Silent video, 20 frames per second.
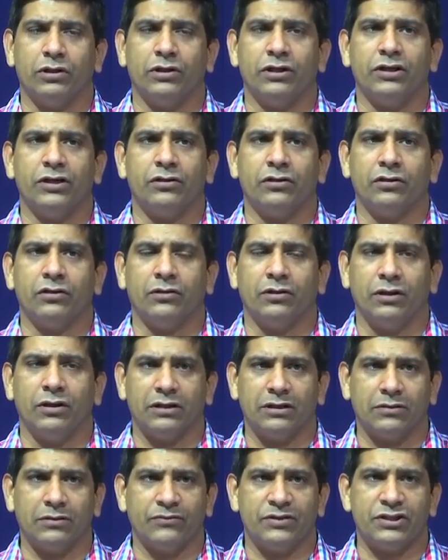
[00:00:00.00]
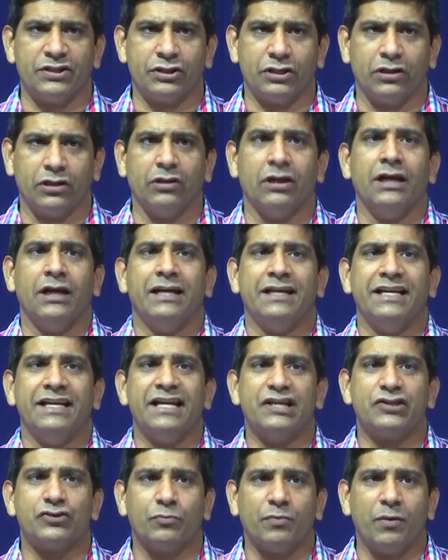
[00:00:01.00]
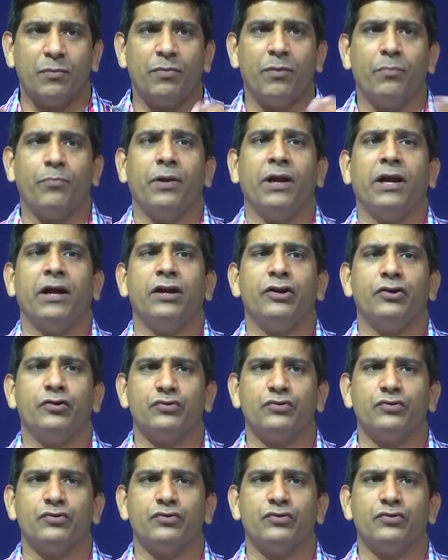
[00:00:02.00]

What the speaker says: which needs to be prepared.